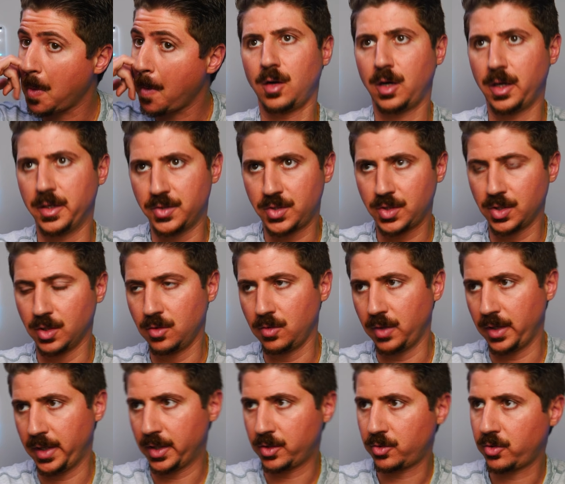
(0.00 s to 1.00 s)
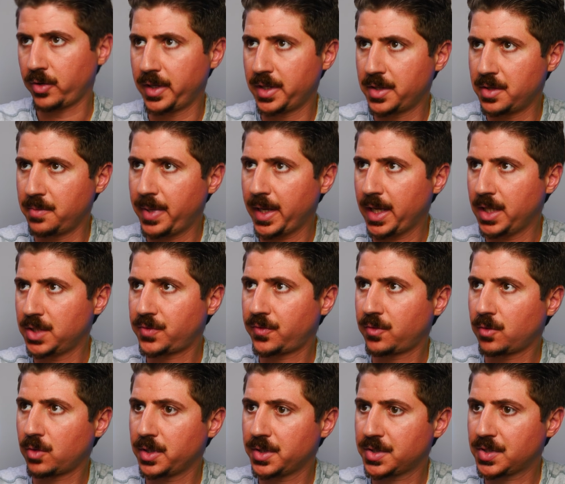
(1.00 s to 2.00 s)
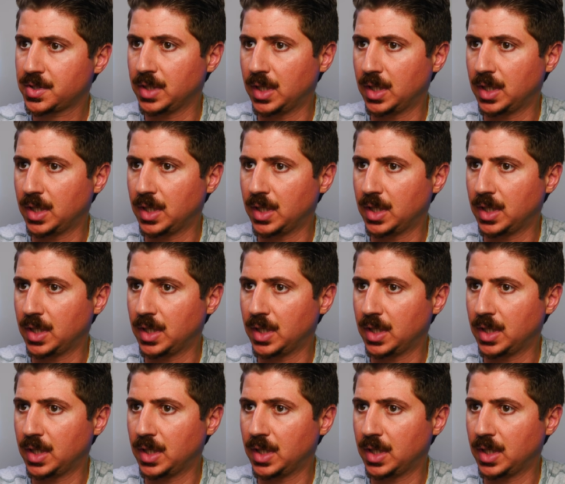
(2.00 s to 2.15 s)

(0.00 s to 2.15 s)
All right, so it created the page for us.